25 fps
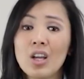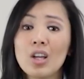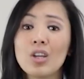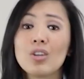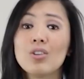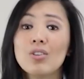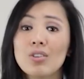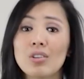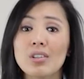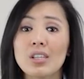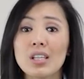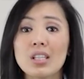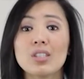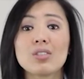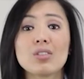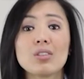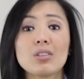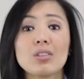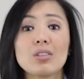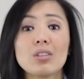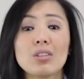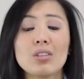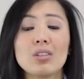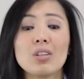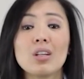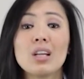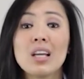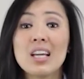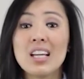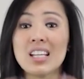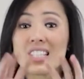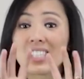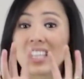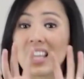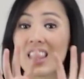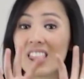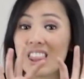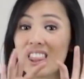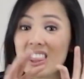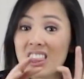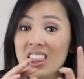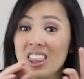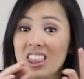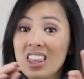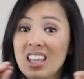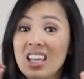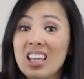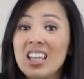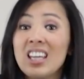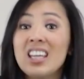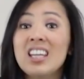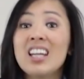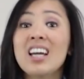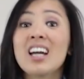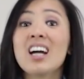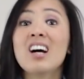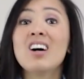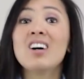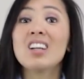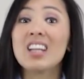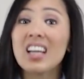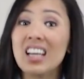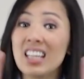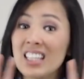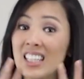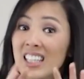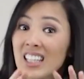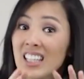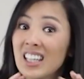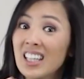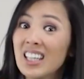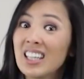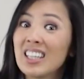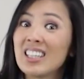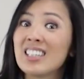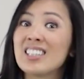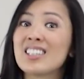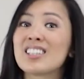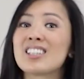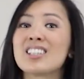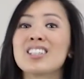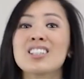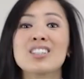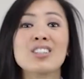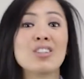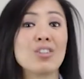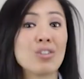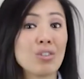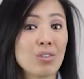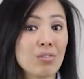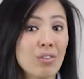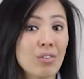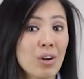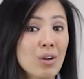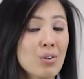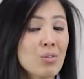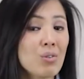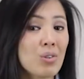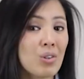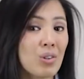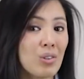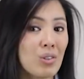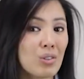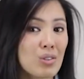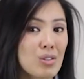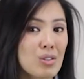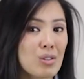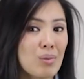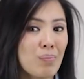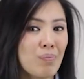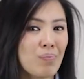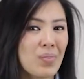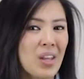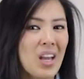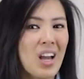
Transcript: you need to learn to thin out and lengthen your vocal cords.